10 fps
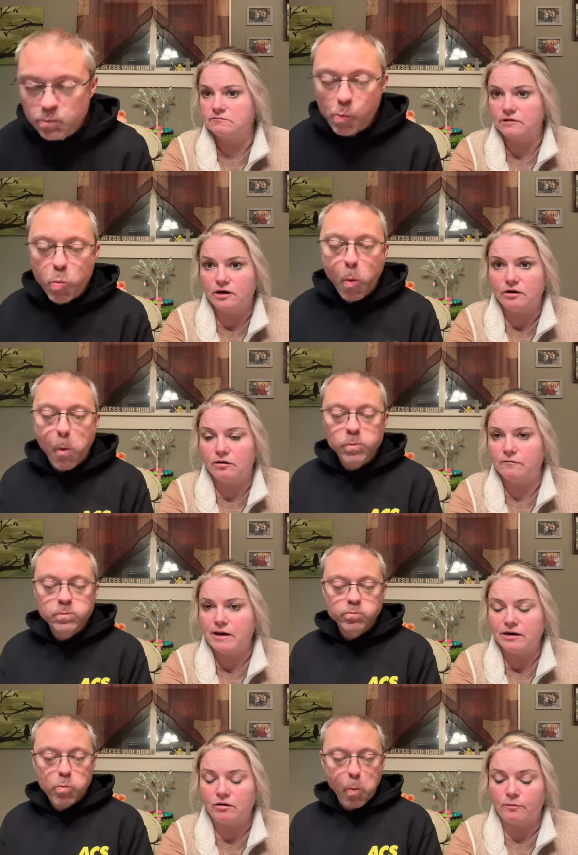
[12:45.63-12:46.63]
Speaker 1: you know,
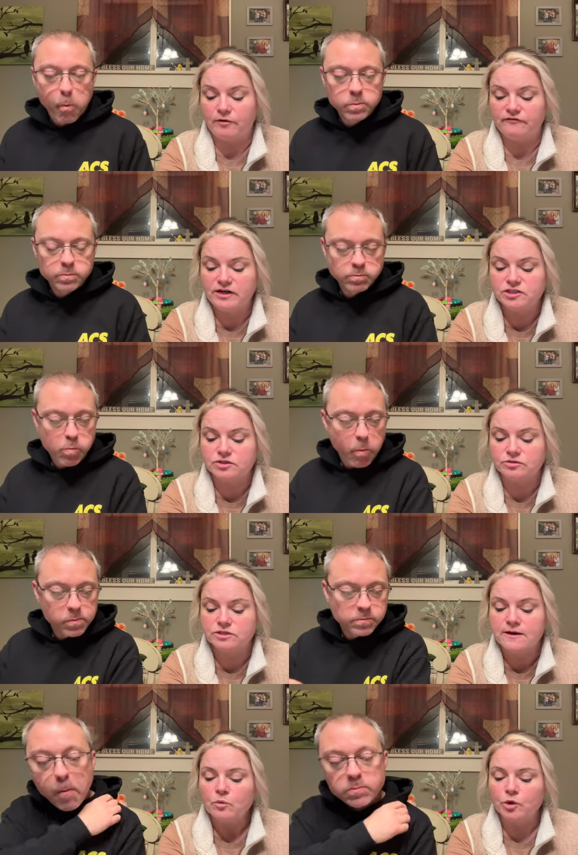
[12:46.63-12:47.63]
medical professionals,
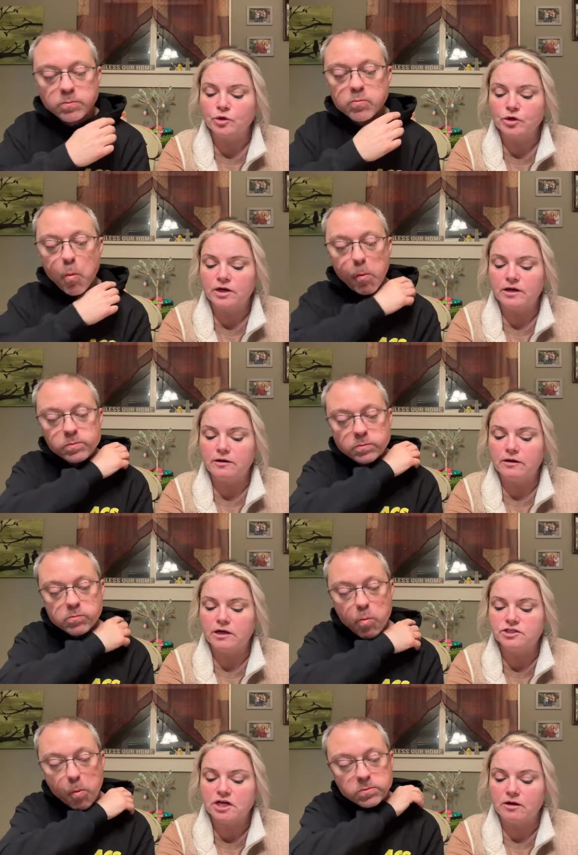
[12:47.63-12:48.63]
recruited a, a
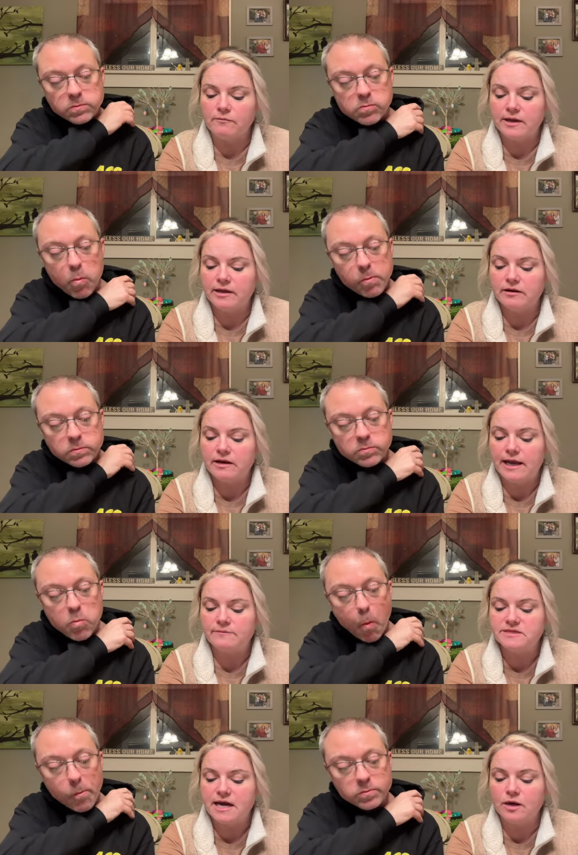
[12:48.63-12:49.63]
gentleman
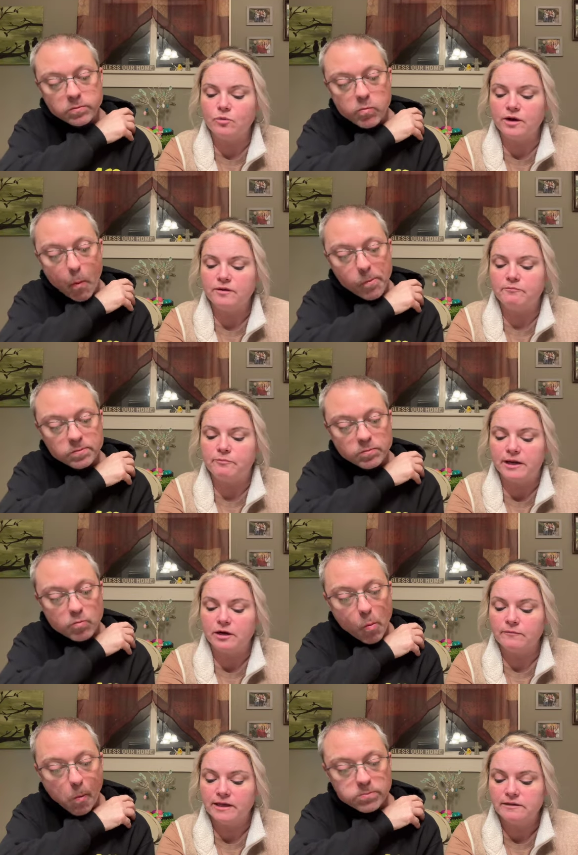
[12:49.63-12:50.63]
named Edwin
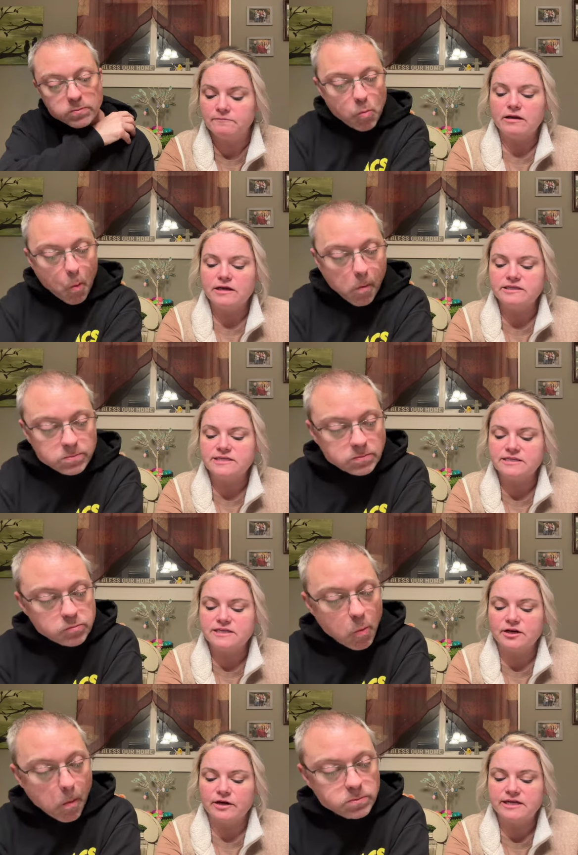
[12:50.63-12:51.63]
Bierman. It says
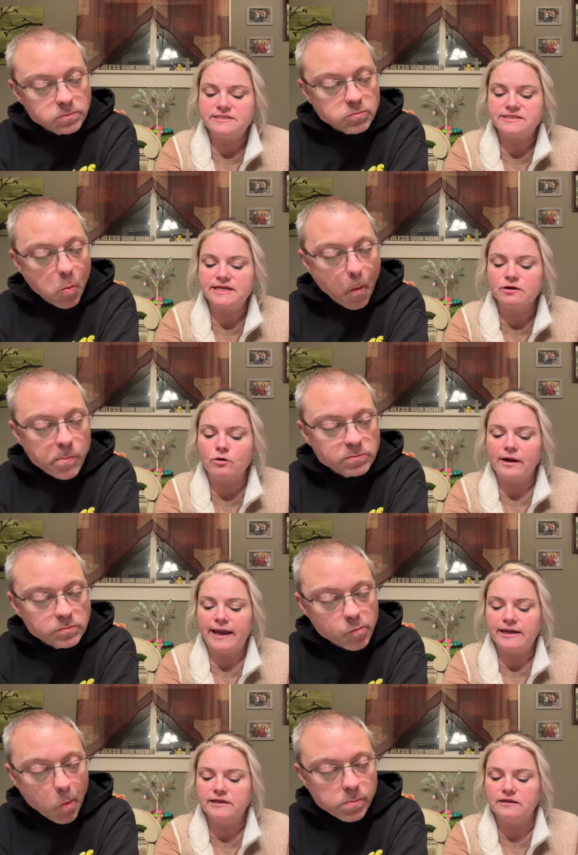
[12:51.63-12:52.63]
here he
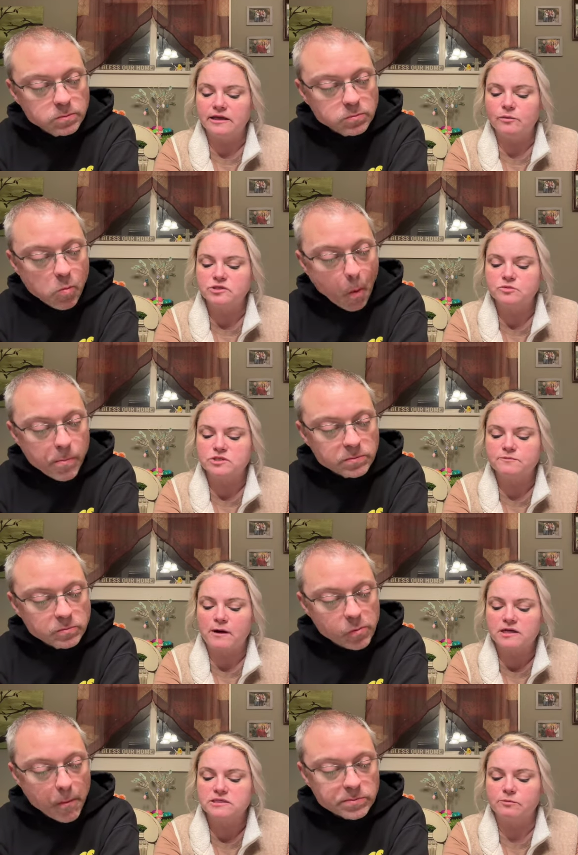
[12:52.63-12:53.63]
single-handedly was
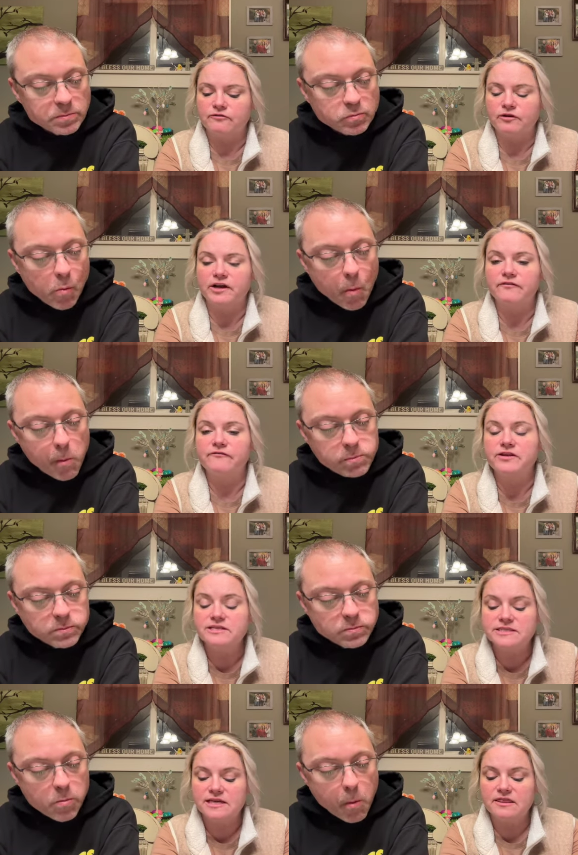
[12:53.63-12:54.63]
responsible for
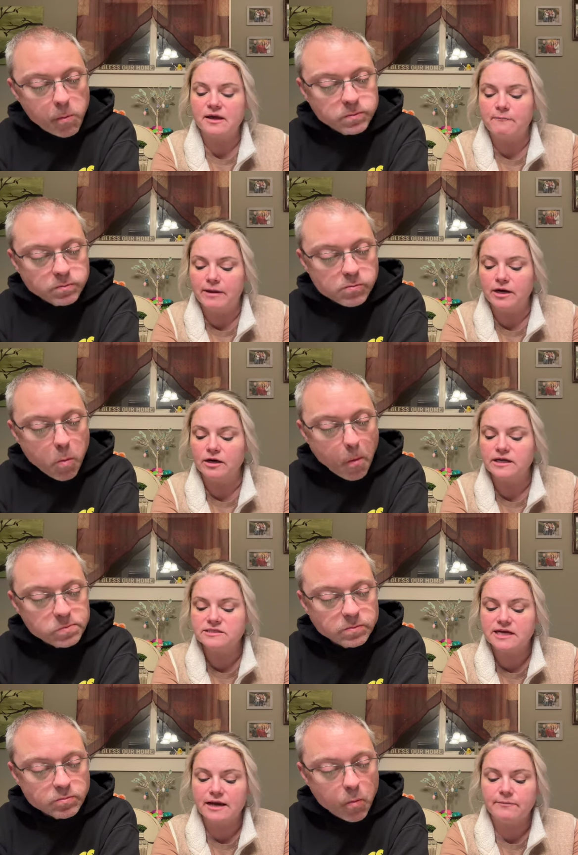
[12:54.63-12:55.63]
convincing the American
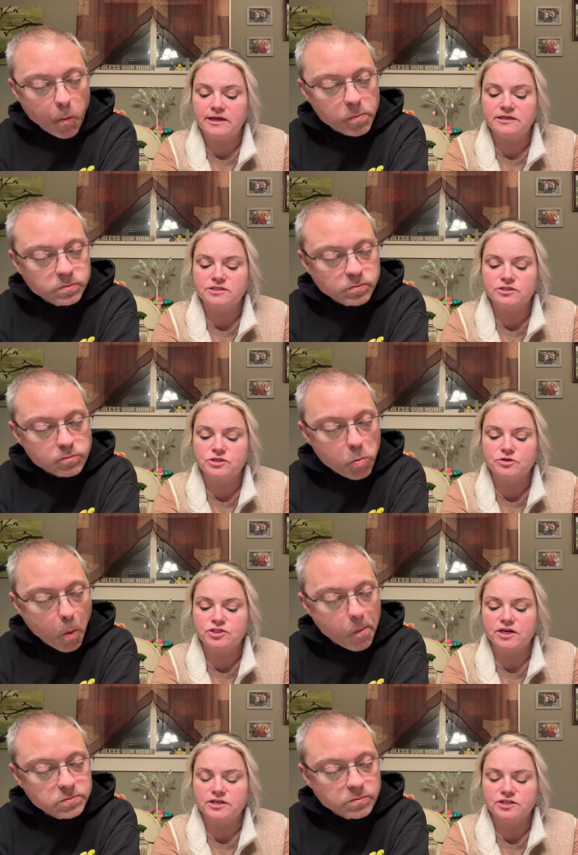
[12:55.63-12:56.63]
Diabetes
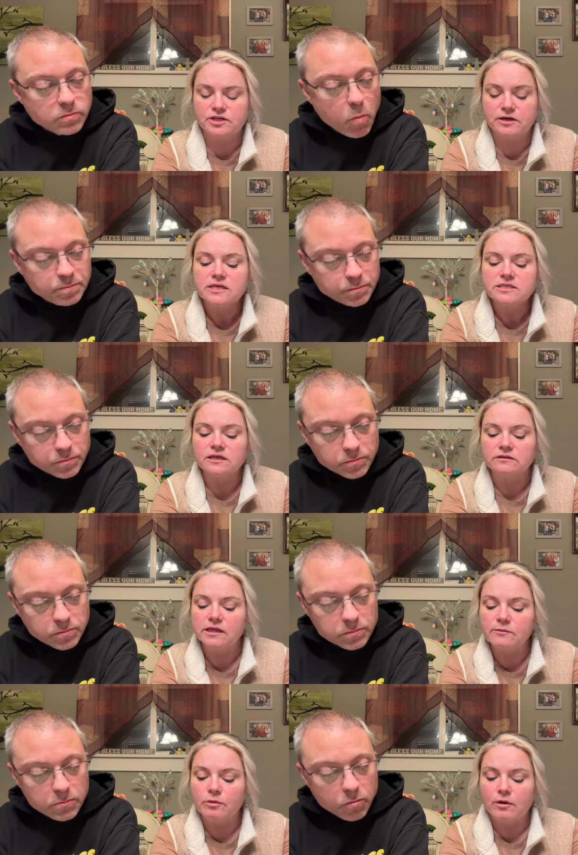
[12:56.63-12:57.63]
Association to
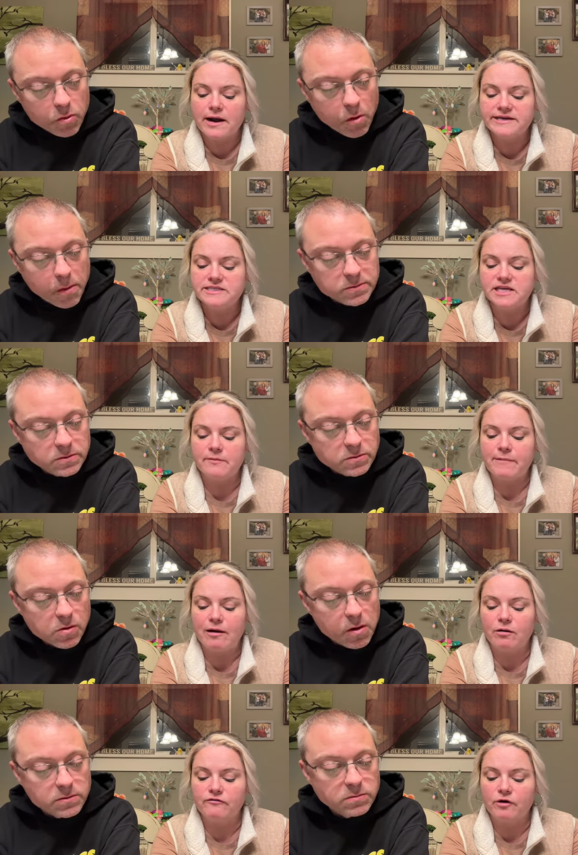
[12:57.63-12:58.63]
liberalize the
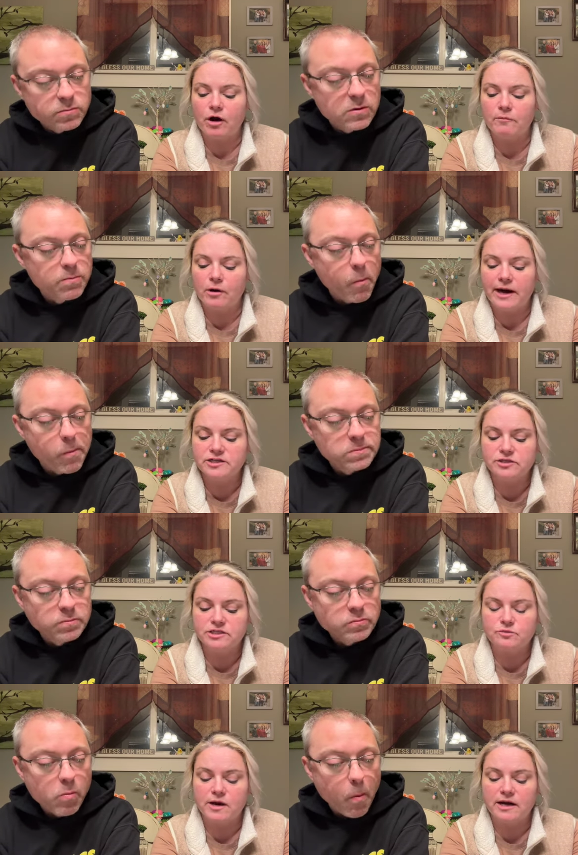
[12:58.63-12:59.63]
amount of
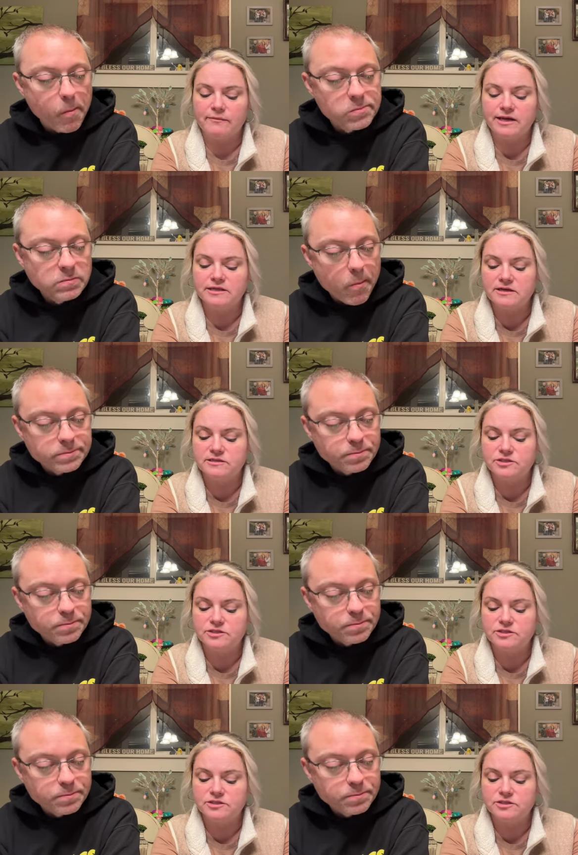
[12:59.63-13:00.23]
carbohydrates recommended